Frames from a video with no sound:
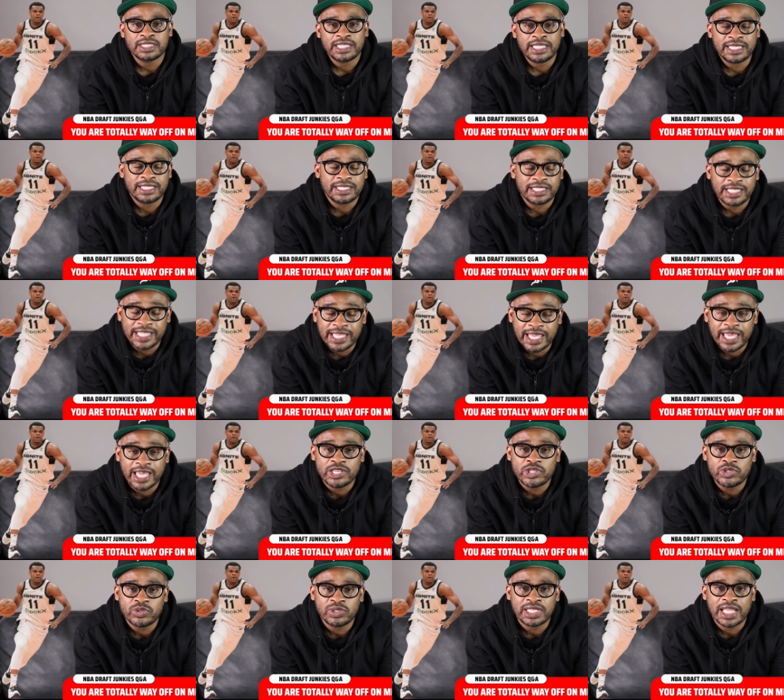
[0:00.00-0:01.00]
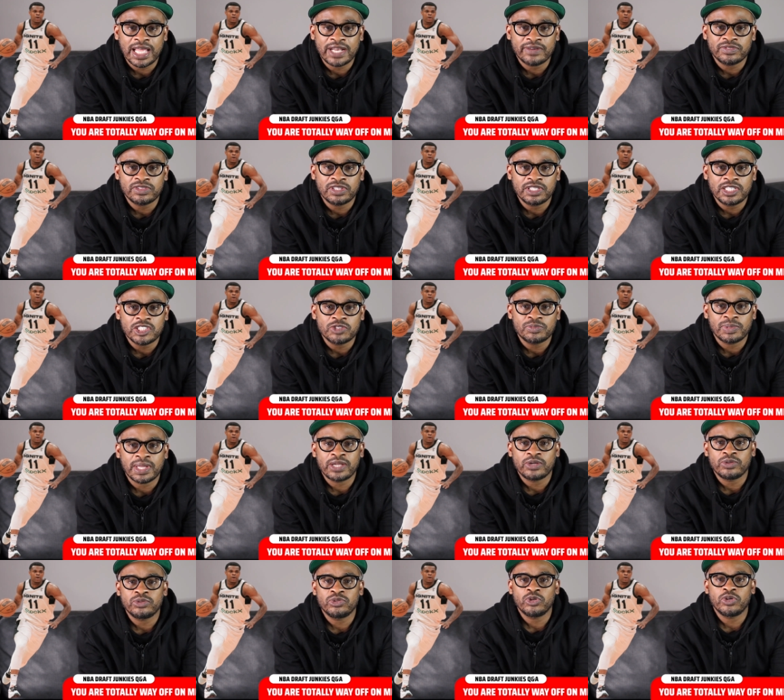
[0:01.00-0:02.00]
He, he can do a lot of things, but
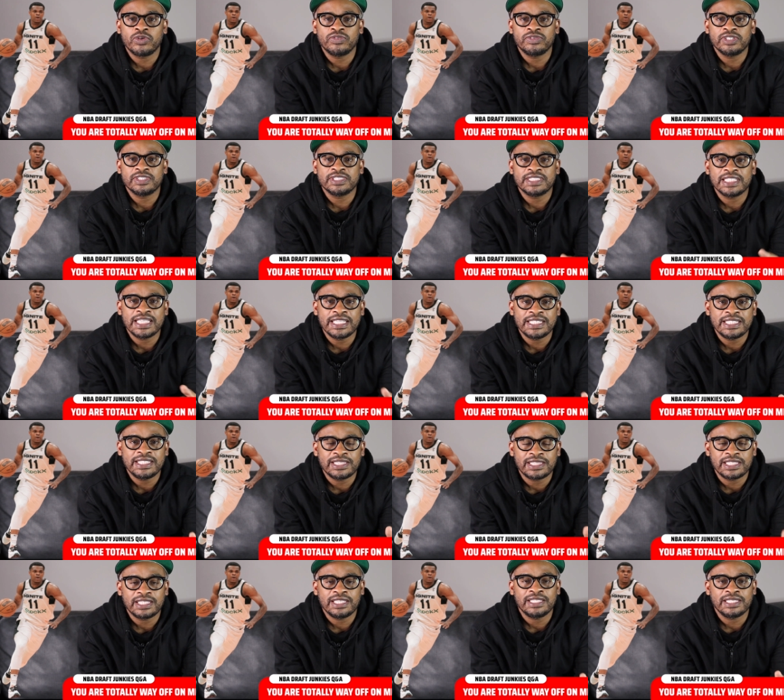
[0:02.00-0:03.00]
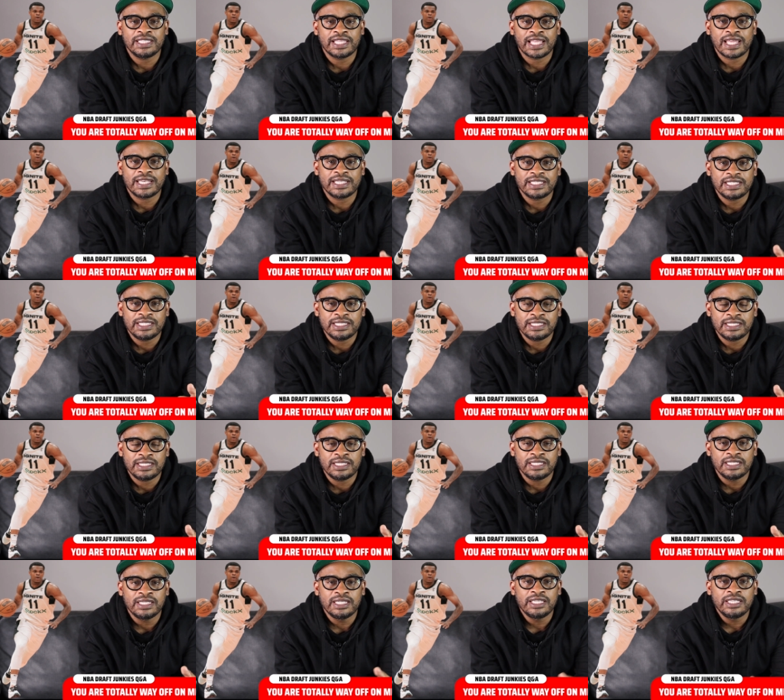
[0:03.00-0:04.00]
I don't know if there's anything that
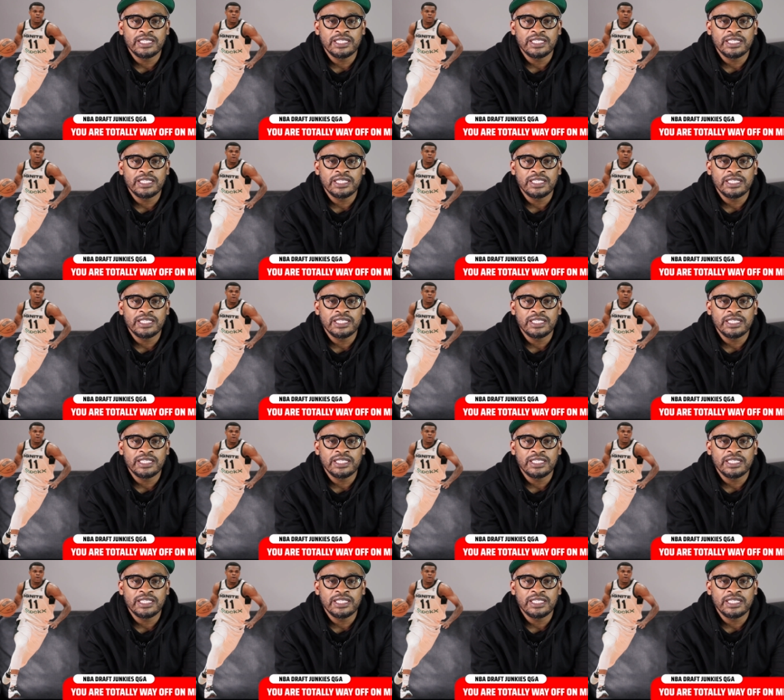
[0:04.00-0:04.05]
he